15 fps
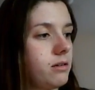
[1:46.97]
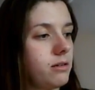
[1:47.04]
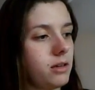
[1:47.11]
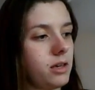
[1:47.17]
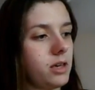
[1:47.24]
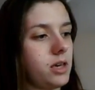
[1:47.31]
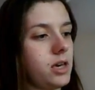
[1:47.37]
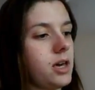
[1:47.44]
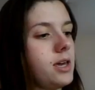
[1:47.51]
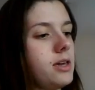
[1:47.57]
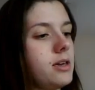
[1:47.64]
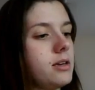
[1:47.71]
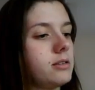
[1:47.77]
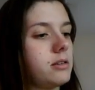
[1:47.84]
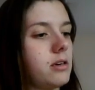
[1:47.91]

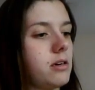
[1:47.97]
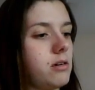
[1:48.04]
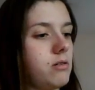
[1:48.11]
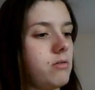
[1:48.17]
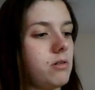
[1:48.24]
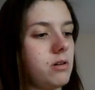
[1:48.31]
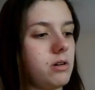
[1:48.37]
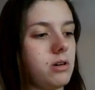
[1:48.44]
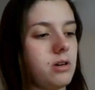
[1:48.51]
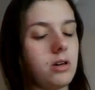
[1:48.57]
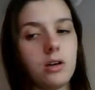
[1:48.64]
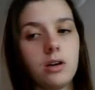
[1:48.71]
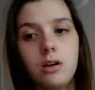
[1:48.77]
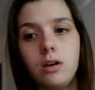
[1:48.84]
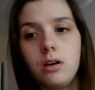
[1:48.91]
Okay, so
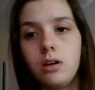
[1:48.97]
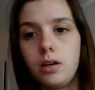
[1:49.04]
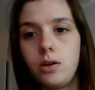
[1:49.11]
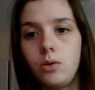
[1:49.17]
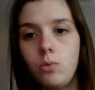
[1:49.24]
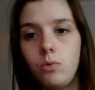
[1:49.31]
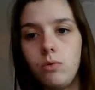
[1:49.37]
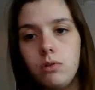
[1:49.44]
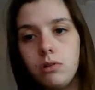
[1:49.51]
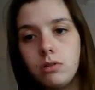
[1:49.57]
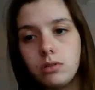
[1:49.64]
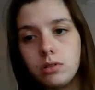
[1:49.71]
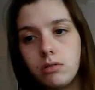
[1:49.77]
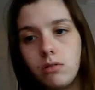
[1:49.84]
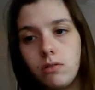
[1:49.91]
I
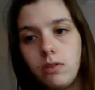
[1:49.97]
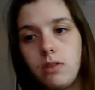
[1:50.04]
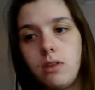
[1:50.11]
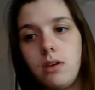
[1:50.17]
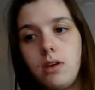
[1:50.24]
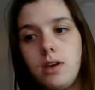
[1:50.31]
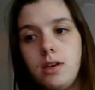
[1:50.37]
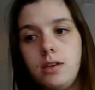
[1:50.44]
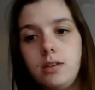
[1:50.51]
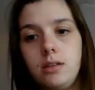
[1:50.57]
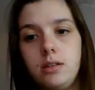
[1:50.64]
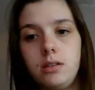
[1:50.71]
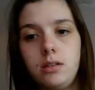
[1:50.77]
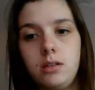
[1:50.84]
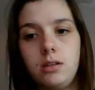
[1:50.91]
worked on
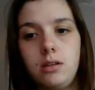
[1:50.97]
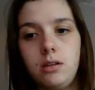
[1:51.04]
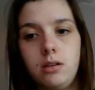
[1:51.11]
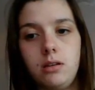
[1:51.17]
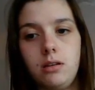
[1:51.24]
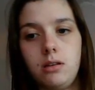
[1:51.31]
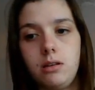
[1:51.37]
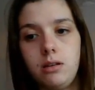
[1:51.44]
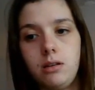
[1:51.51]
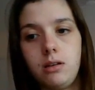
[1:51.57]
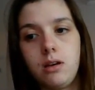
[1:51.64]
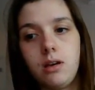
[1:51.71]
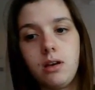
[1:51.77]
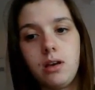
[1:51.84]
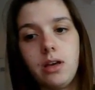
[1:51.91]
this
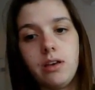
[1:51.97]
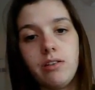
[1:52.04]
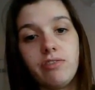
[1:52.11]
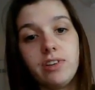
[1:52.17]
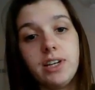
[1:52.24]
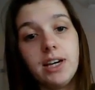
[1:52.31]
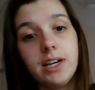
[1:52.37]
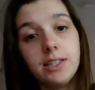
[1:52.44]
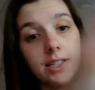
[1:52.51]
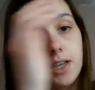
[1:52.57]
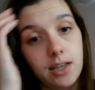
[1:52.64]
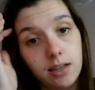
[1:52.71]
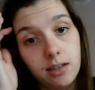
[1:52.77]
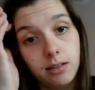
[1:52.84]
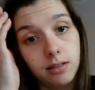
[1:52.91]
for 9
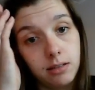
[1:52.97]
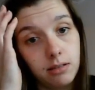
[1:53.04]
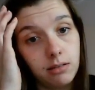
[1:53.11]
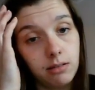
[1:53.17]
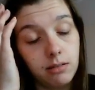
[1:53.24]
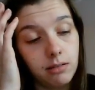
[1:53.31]
days.